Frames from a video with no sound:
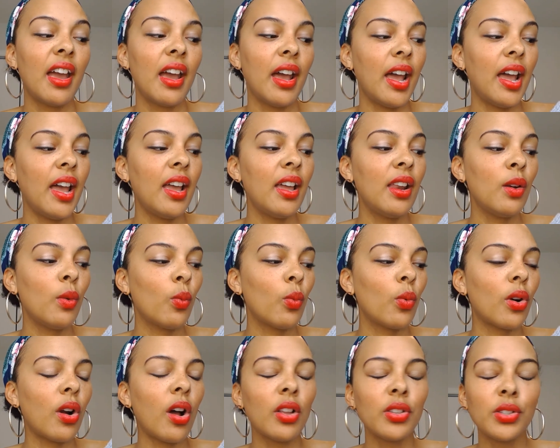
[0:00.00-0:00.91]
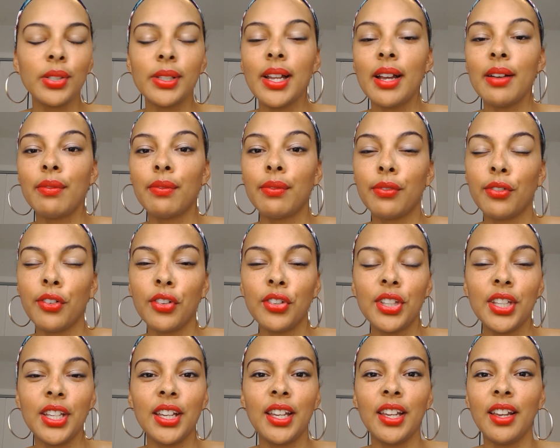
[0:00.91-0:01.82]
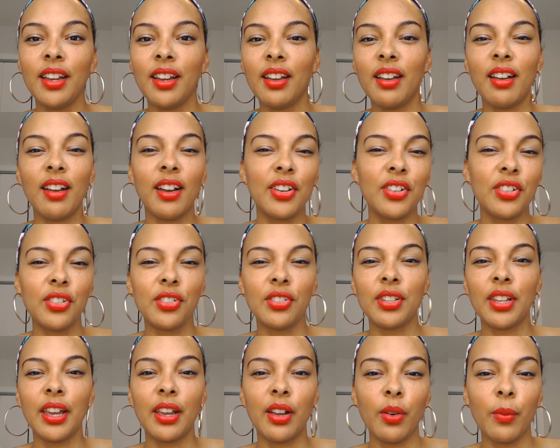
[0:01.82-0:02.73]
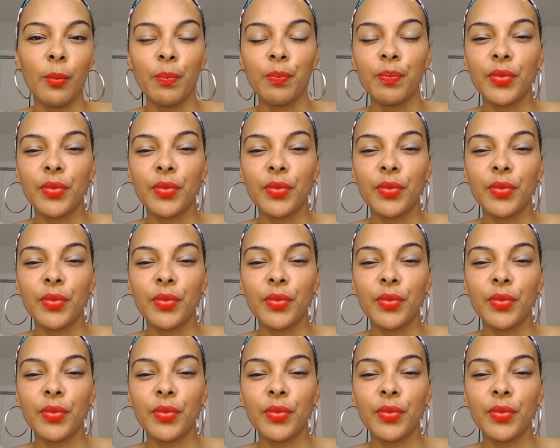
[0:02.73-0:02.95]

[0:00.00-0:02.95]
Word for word: and we're also not fully under like